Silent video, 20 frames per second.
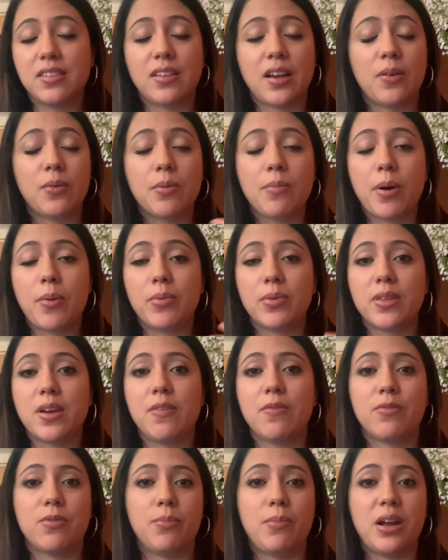They remembered the
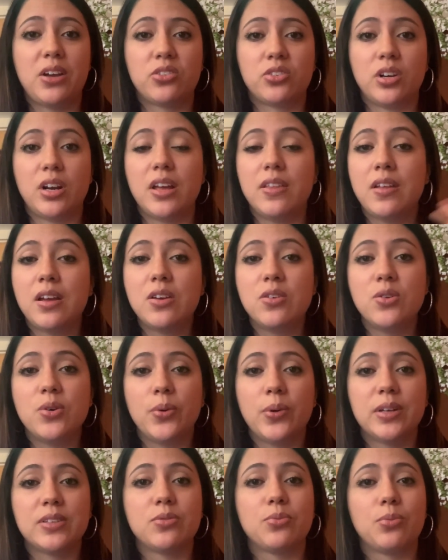information and they
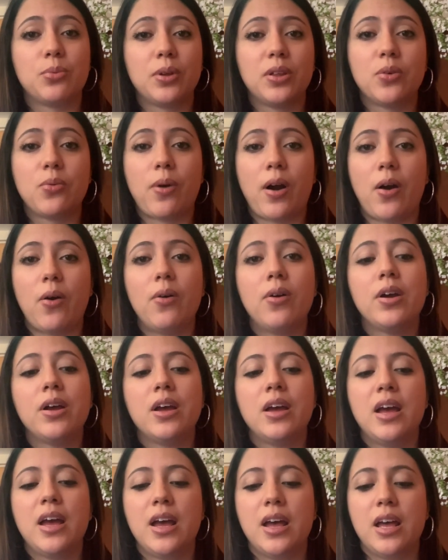knew it really well.
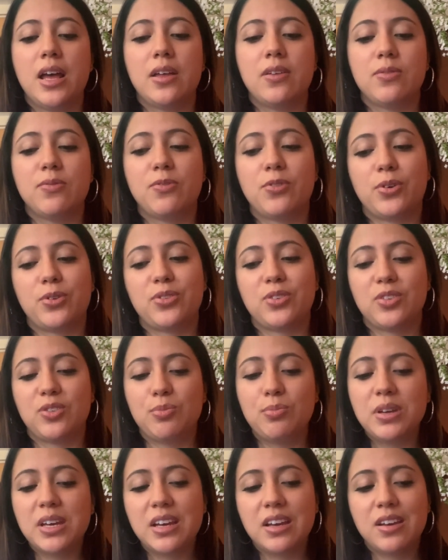Versus
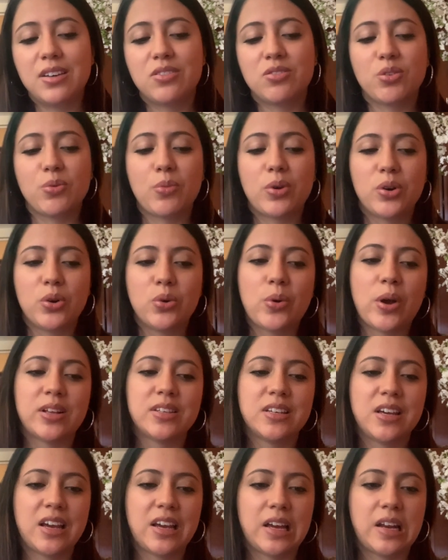me, someone who had
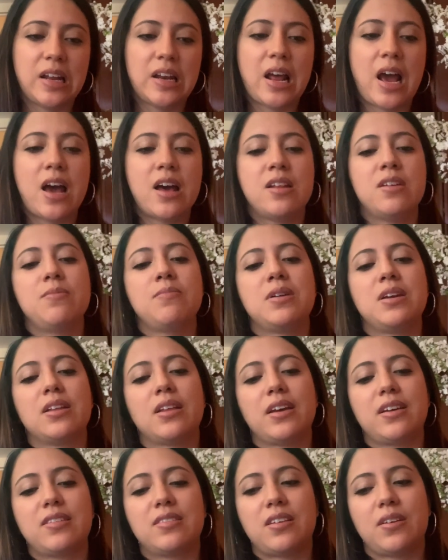taken anatomy
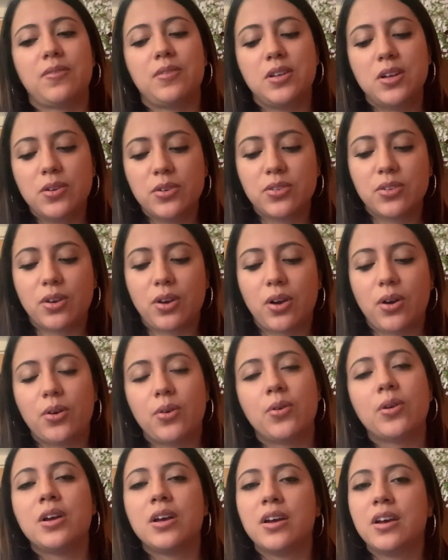like 7 years
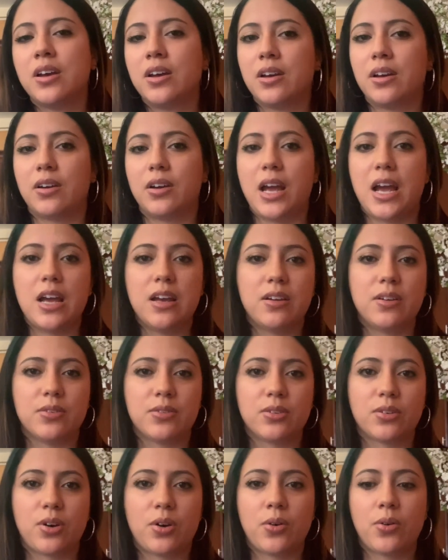ago, 8
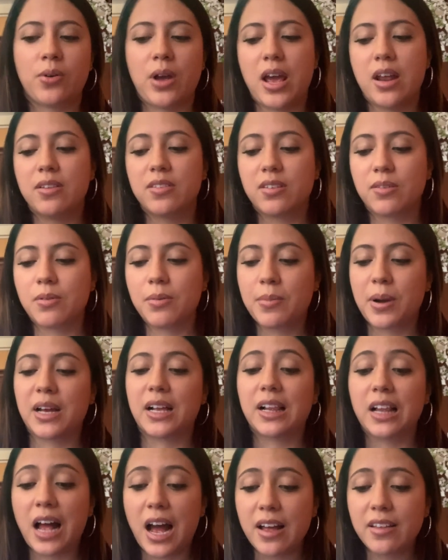years ago. And some of my
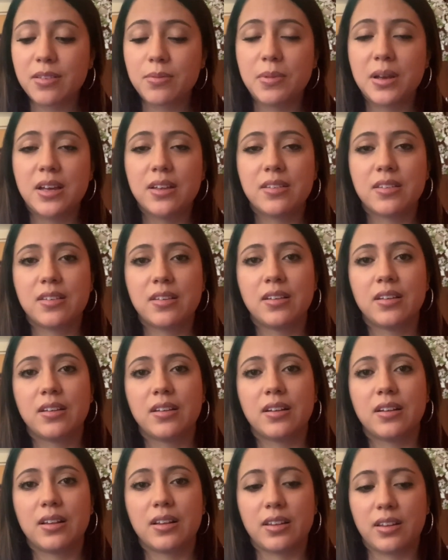classmates,
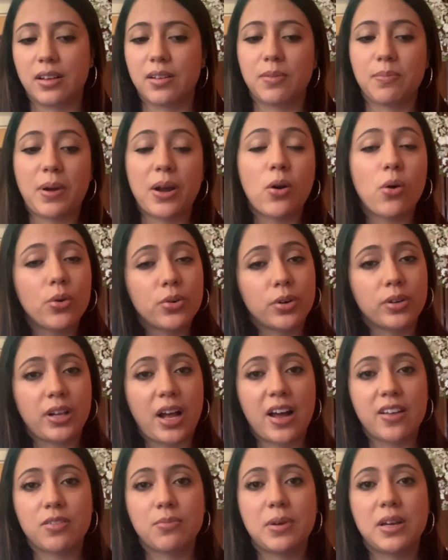like my older
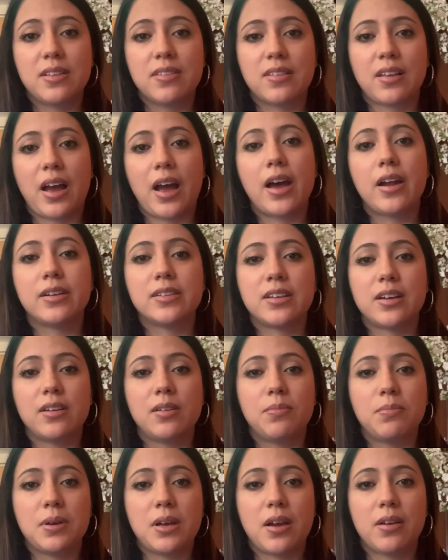classmates that had
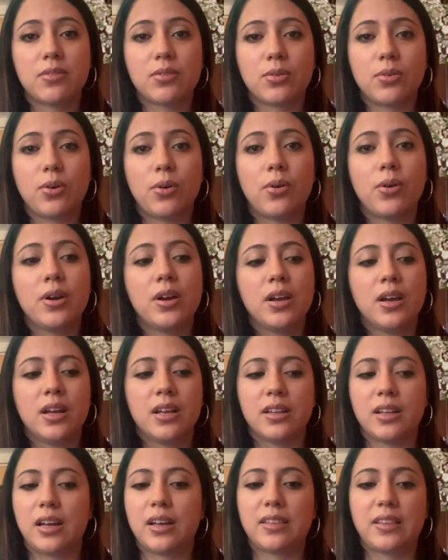attended PA school,
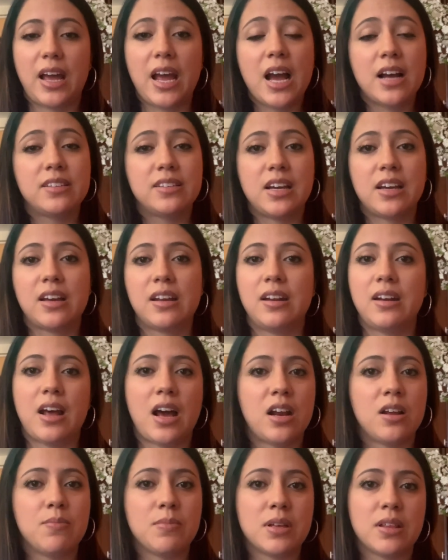like they had taken
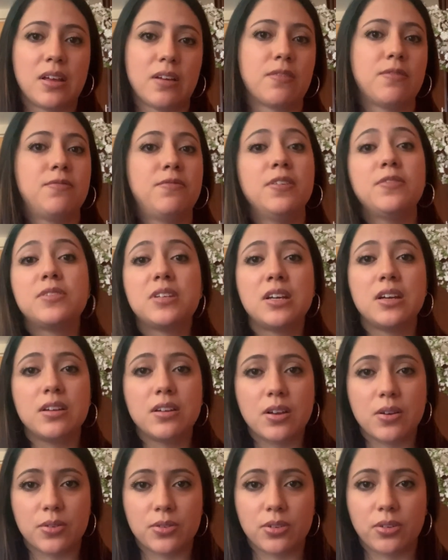anatomy like
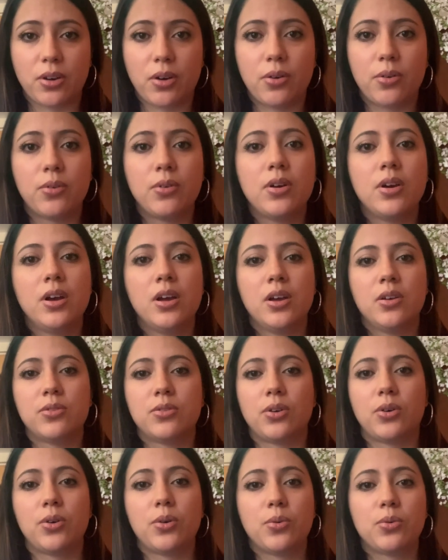15 years ago.
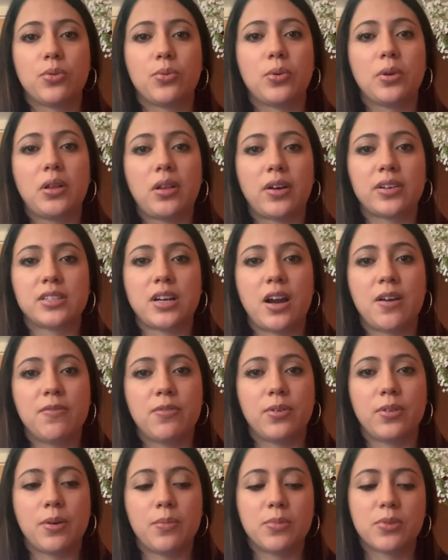So it was a really long time
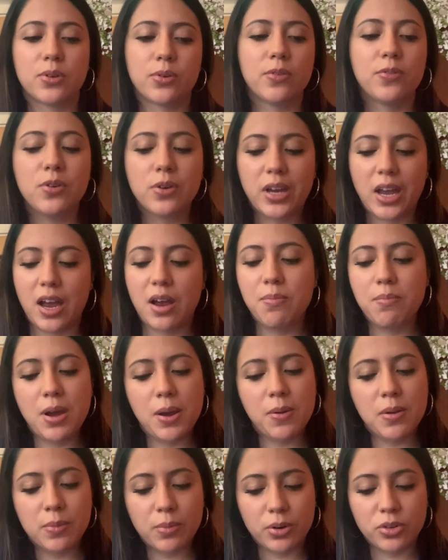for them. So if you can,
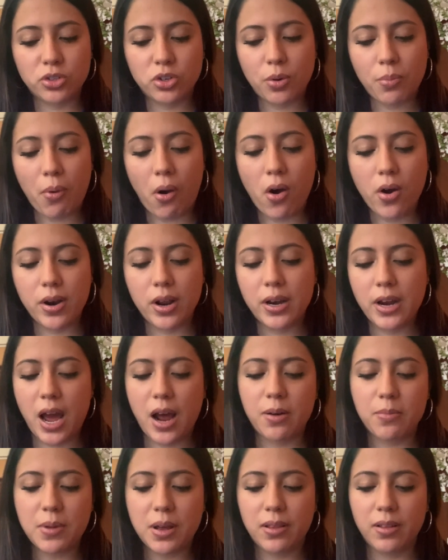maybe brush up on
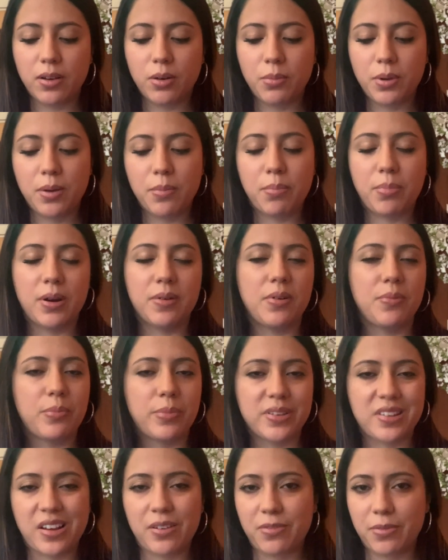anatomy a little bit. But
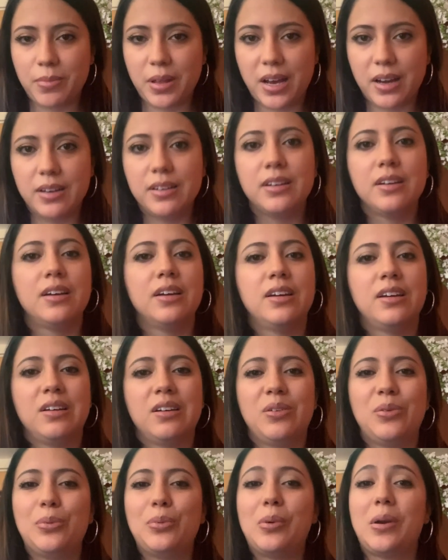aside from that,
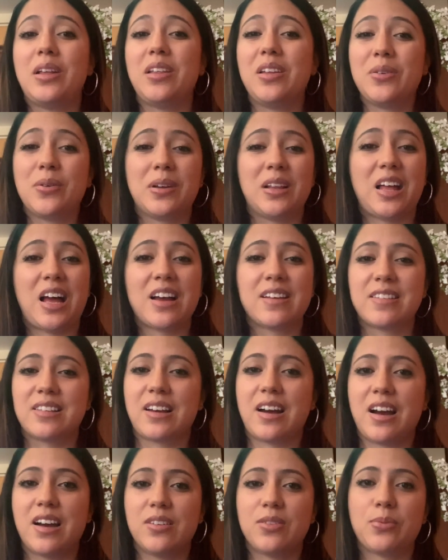really relax,
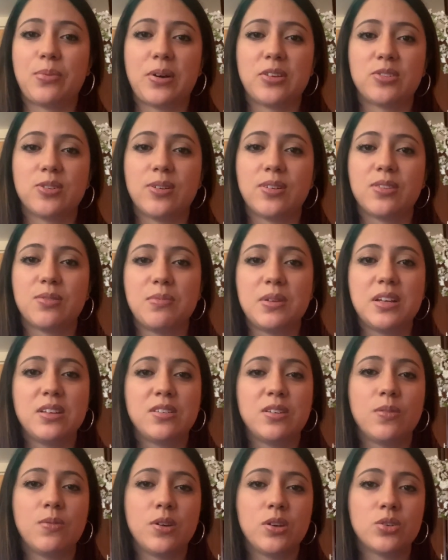guys. Watch as many
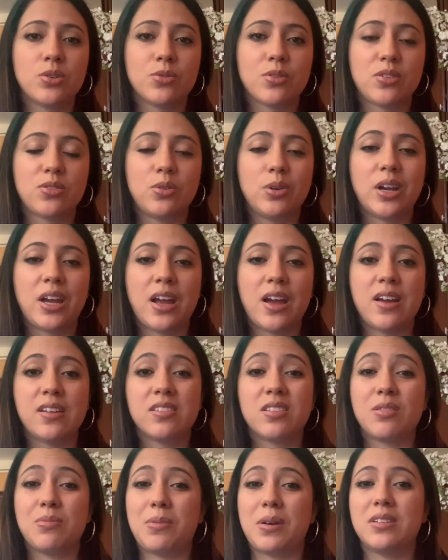TV shows as you can.
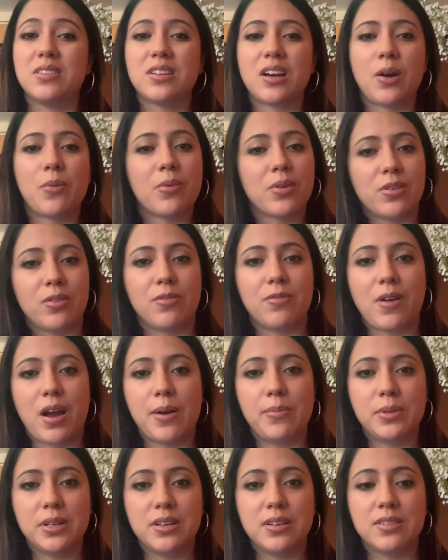Spend time with your
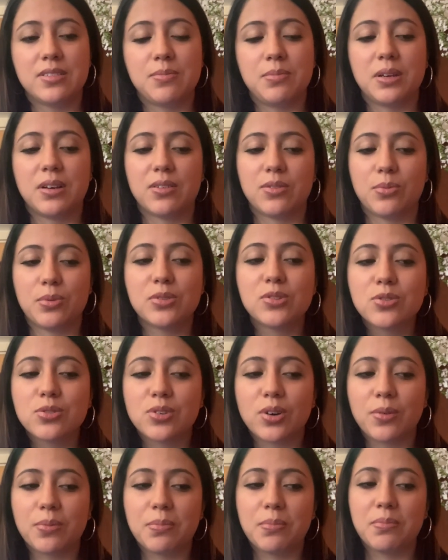families, because once you
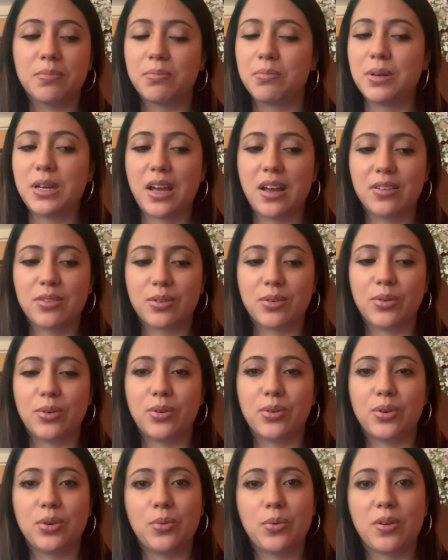start PA
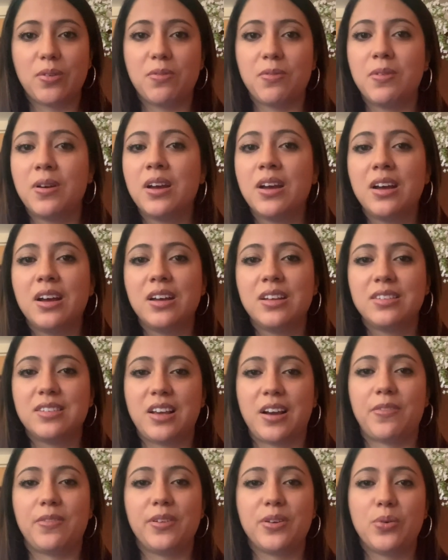school, you would have
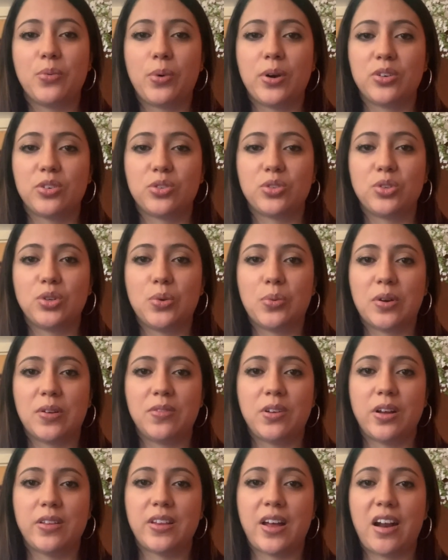definitely wished you would
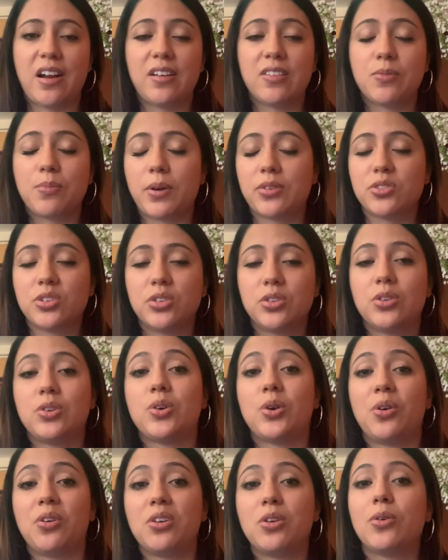have done that, especially
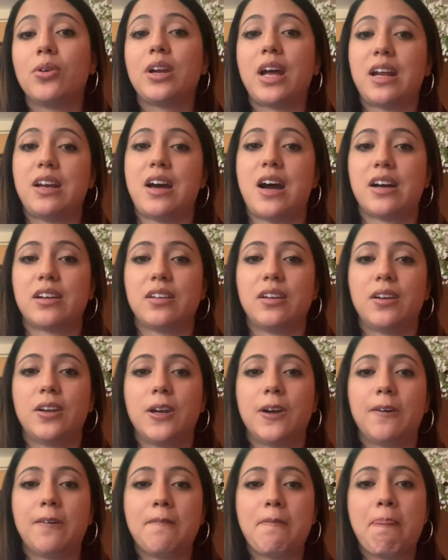during your didactic
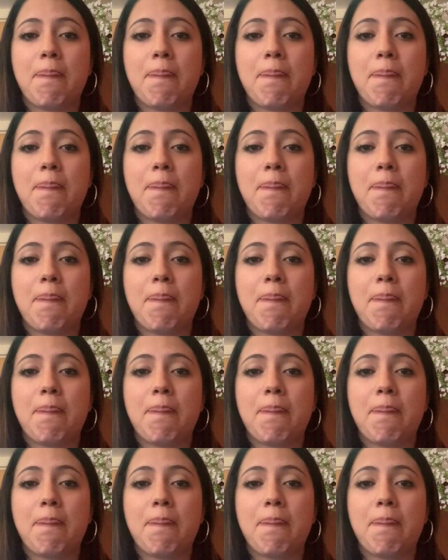year.